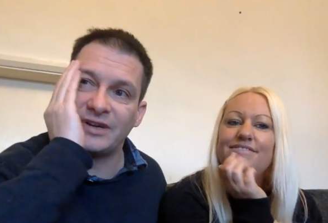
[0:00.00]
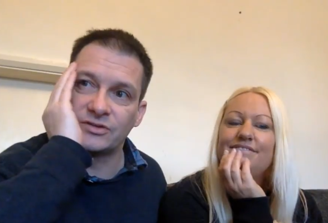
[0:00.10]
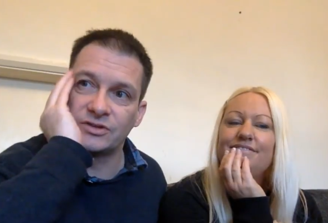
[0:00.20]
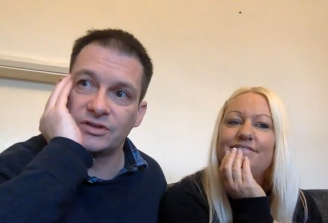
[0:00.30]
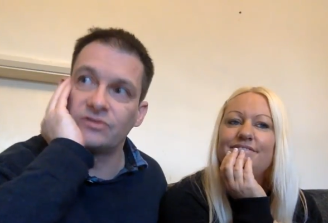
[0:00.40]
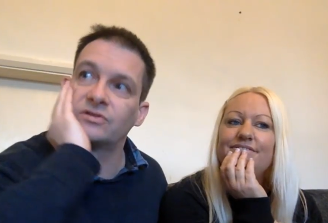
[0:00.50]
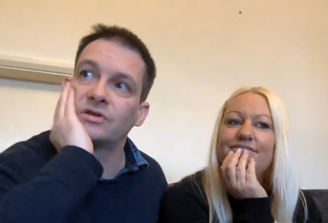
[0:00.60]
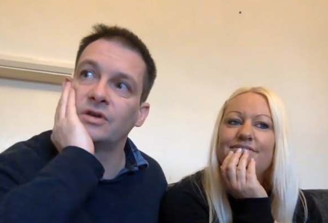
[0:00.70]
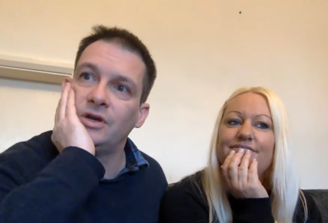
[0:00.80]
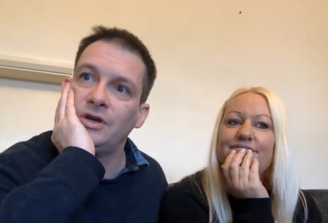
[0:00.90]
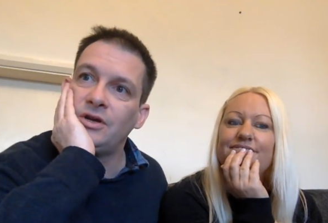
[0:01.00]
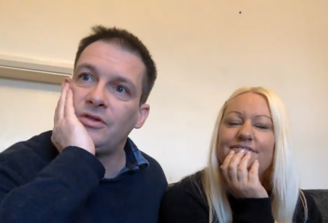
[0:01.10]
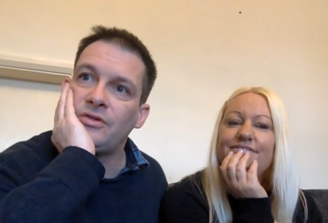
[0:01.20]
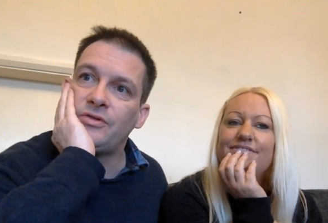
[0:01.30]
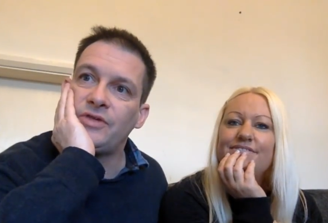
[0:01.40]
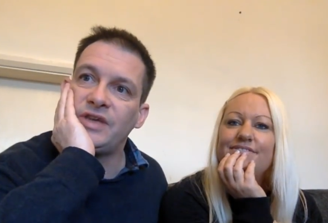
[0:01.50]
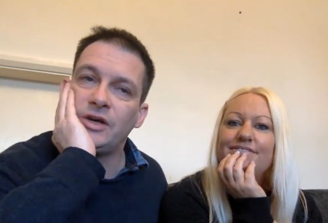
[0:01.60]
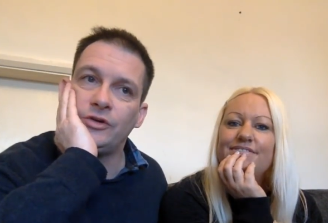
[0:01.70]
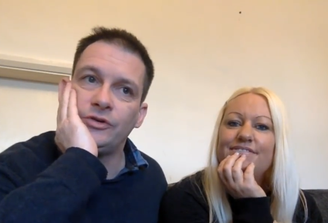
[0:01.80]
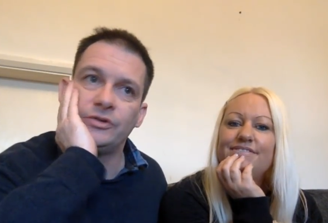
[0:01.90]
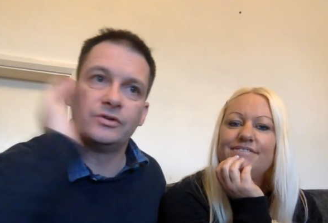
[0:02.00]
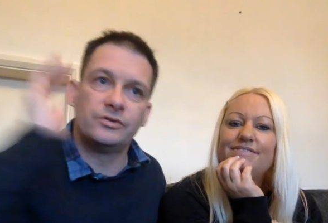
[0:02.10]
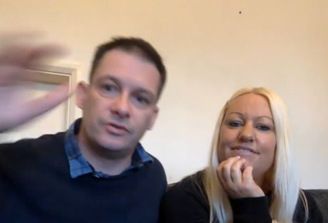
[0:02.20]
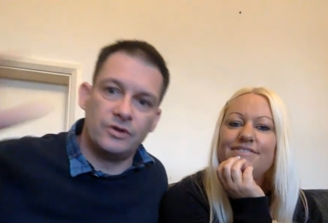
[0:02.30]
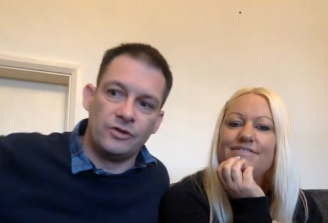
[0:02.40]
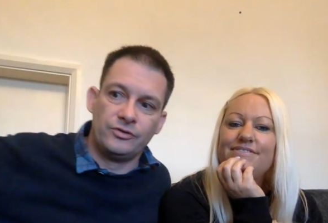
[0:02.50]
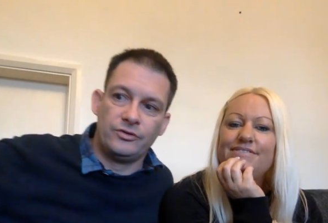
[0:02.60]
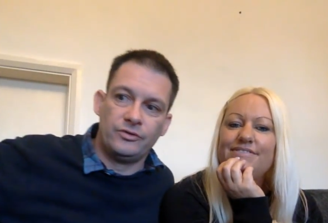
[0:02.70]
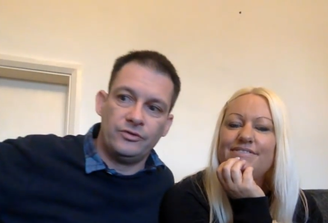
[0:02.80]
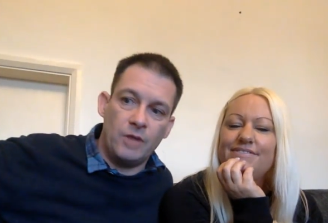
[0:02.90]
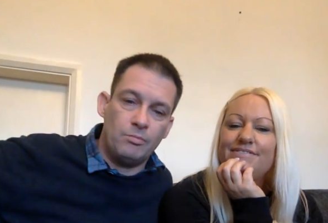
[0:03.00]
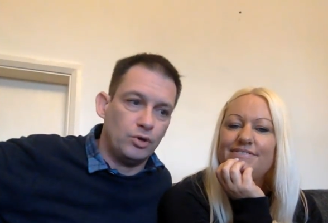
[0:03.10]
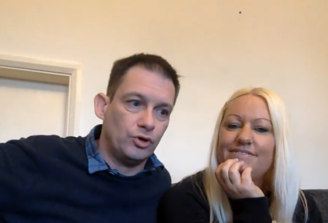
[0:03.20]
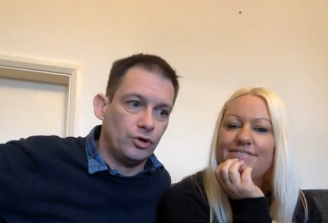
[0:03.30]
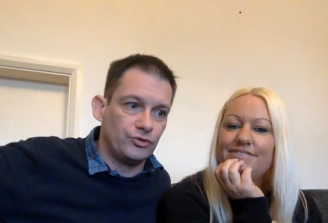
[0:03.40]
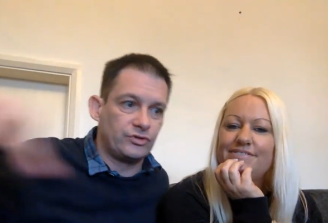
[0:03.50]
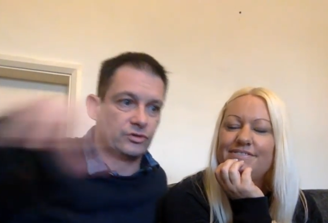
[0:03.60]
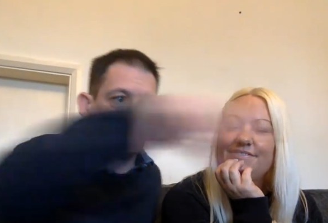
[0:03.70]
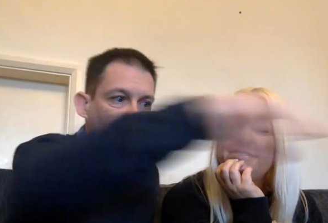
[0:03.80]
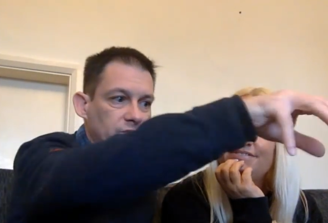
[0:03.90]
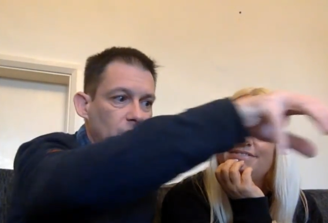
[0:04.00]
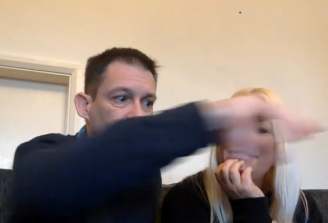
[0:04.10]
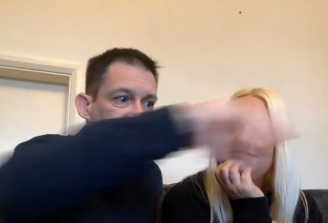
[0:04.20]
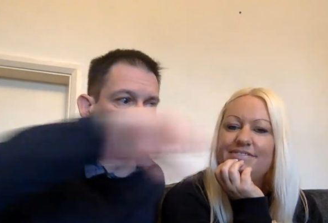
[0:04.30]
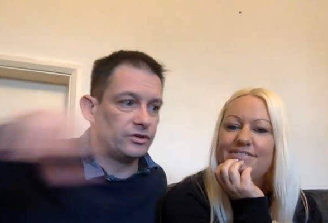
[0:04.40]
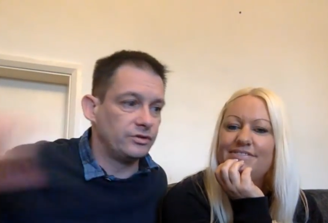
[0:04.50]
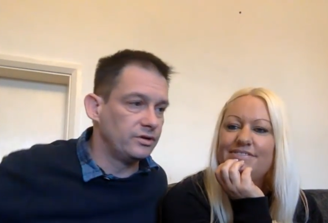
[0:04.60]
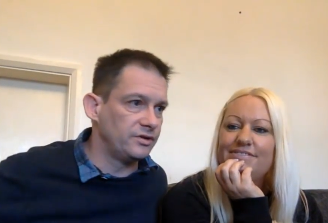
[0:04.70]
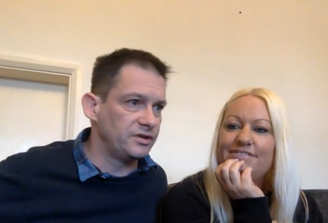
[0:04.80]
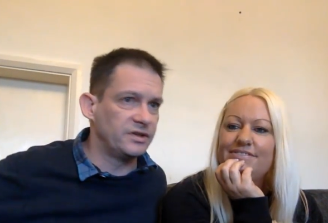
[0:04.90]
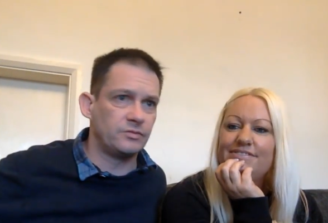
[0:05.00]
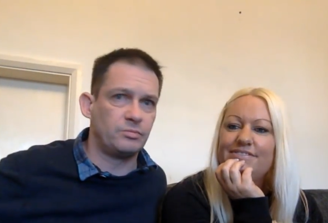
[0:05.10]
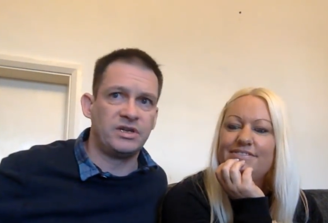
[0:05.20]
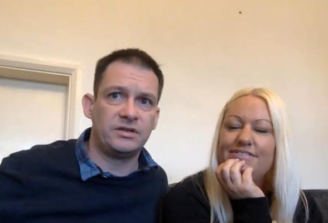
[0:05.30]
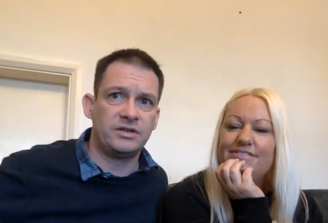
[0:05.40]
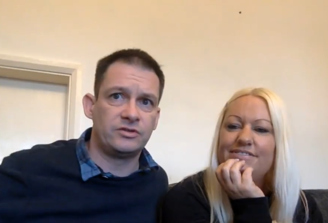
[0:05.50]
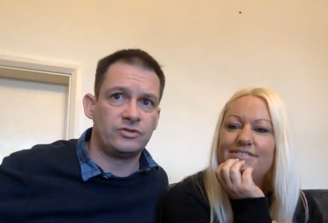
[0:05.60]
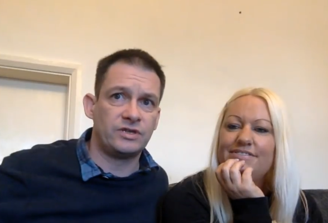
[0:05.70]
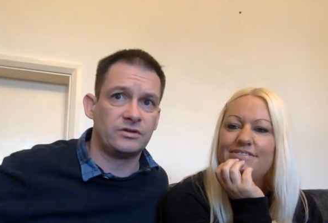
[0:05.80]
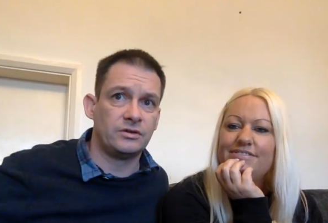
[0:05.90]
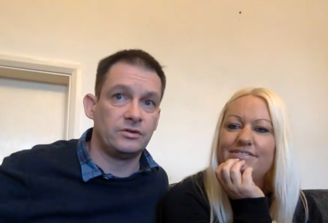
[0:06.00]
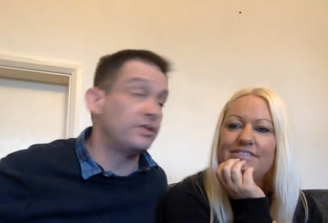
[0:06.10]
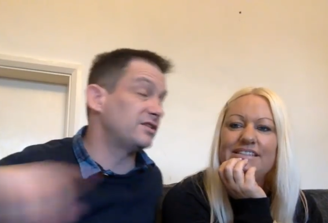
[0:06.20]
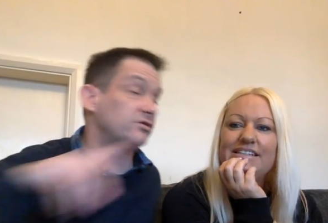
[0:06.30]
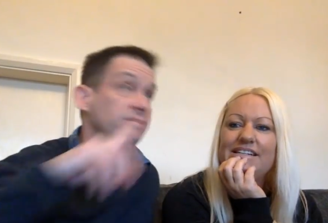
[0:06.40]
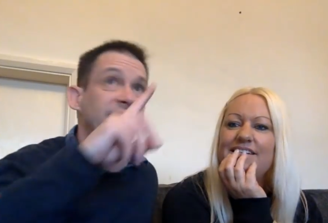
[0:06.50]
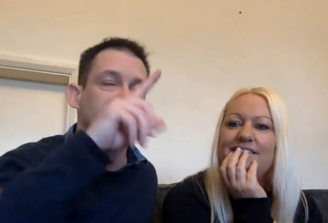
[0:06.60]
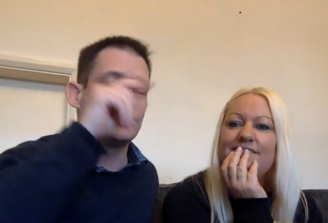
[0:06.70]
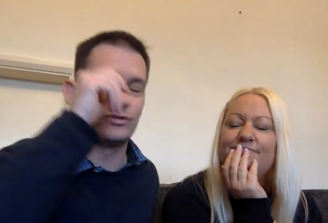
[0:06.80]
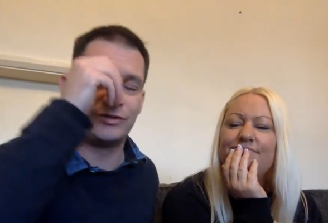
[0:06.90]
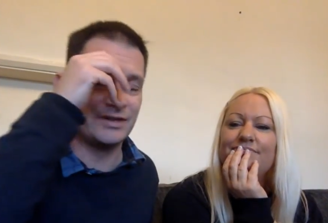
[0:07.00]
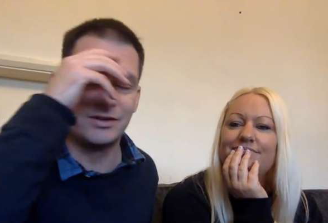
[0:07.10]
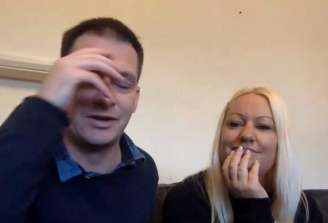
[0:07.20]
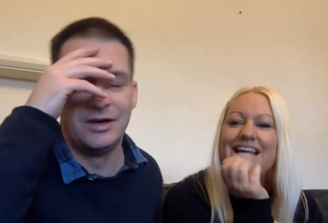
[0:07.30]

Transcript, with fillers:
Speaker 1: fastest thing on a boat, Coniston? I think that's Peak District. No, that's Lake District.